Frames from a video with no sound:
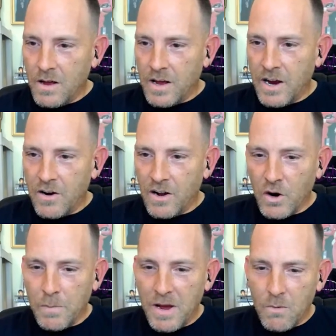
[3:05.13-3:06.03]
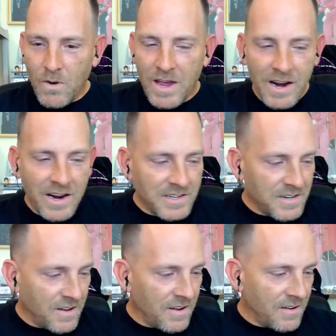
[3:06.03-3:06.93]
Here in a little bit, we'll get
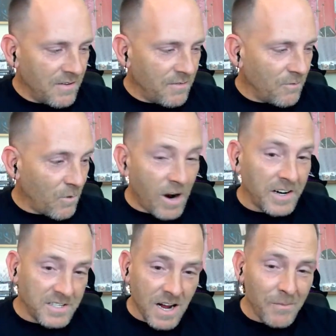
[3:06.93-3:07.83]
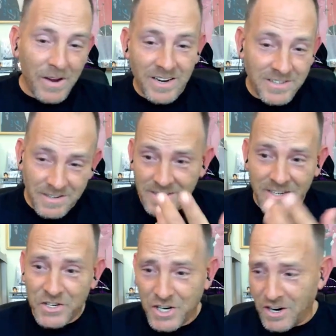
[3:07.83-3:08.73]
into Ronnie's topic because it's his
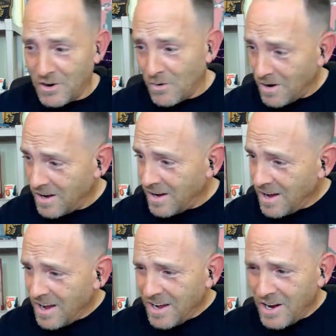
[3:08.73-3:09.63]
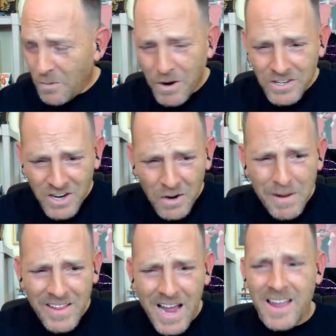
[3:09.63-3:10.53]
show. You know, we're going to talk
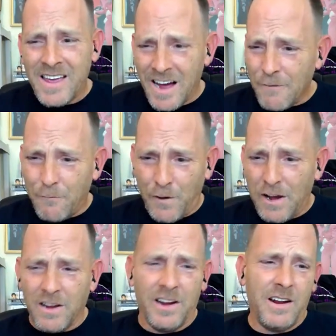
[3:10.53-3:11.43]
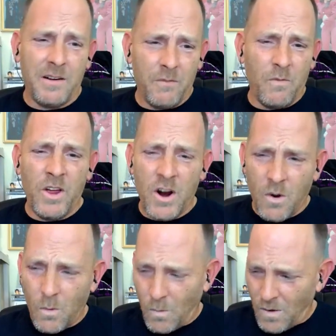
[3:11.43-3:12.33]
about that gut feeling and, you
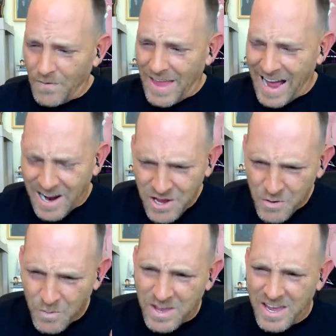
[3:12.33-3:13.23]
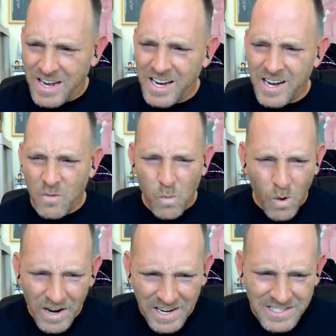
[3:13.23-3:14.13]
know, how do you get it and
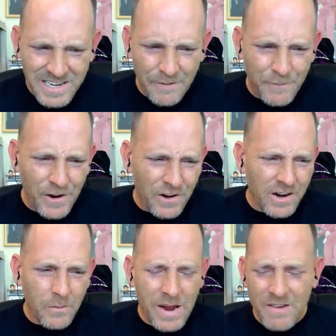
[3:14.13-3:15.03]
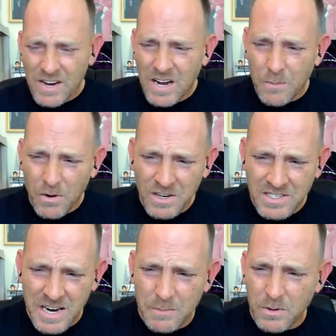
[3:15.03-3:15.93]
what is that feeling? And we have a couple
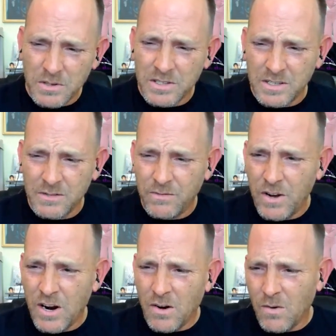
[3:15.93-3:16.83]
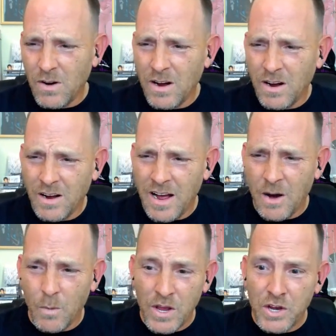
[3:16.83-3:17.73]
examples of, you know, how
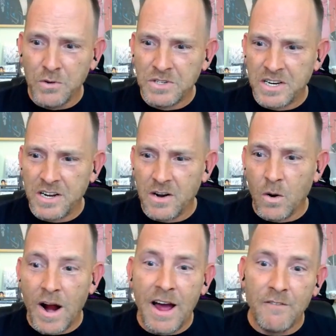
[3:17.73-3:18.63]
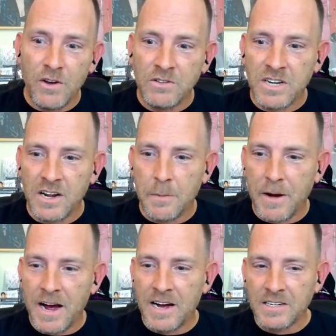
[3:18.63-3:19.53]
we use it or have used it in the
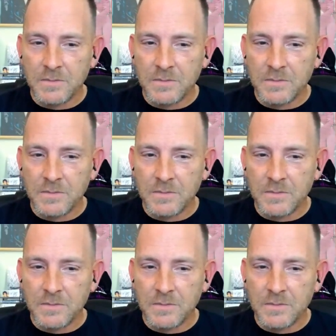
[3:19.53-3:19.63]
past.